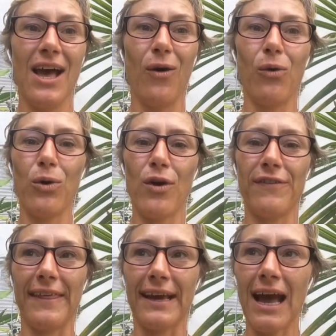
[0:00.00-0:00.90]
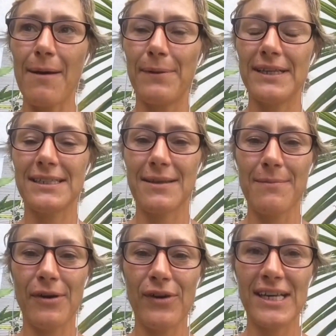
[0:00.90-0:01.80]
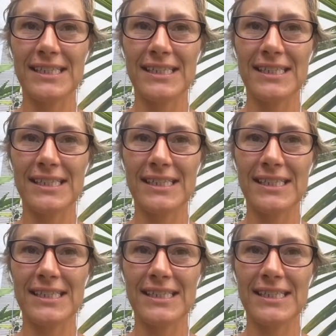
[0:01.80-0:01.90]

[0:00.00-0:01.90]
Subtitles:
all over the cupboards, the mirrors,